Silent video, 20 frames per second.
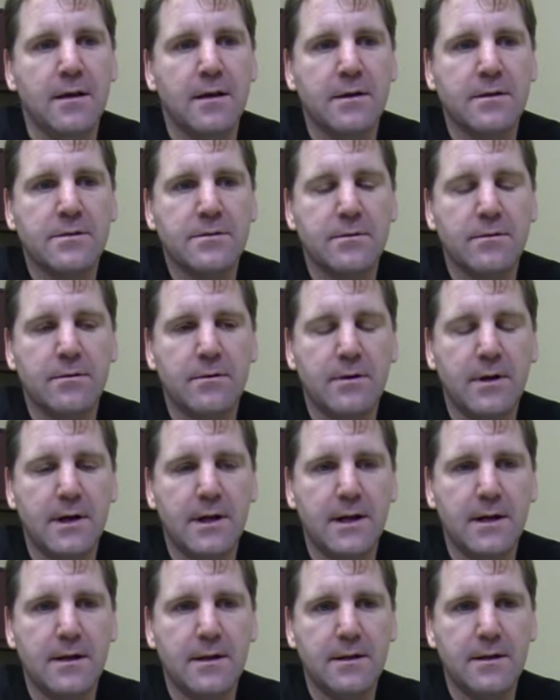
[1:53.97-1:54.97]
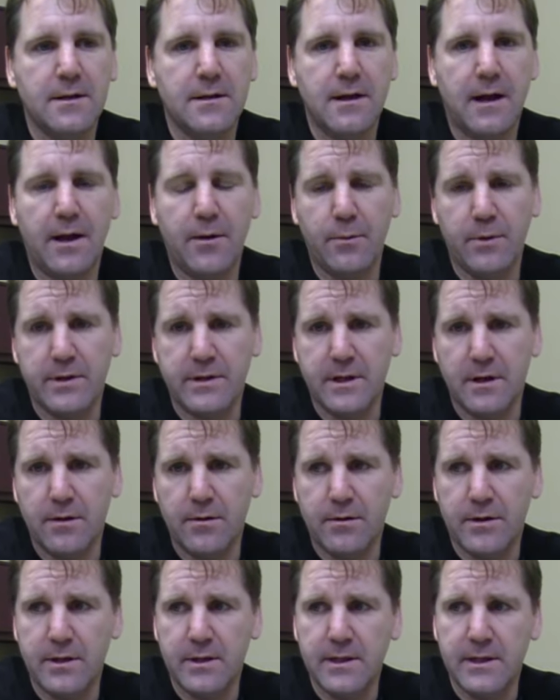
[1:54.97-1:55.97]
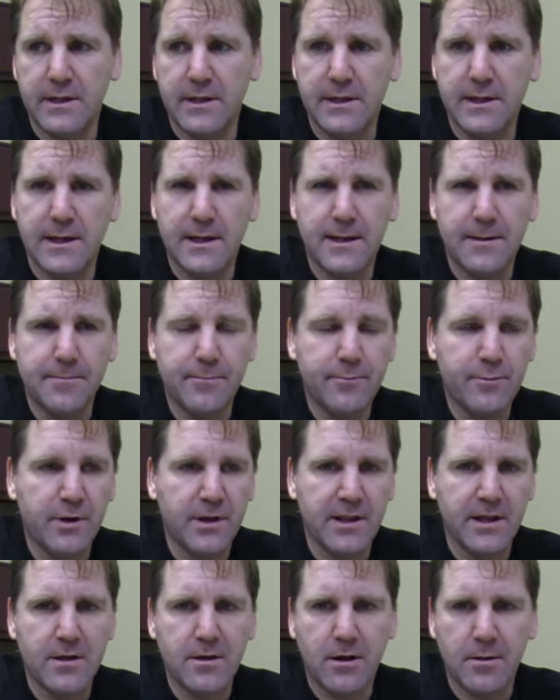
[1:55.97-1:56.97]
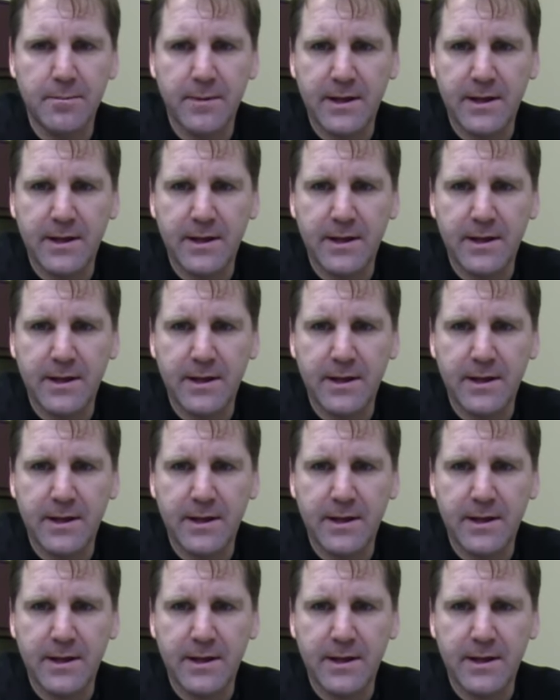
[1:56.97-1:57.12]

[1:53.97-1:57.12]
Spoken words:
So I went down to the, what do they call them,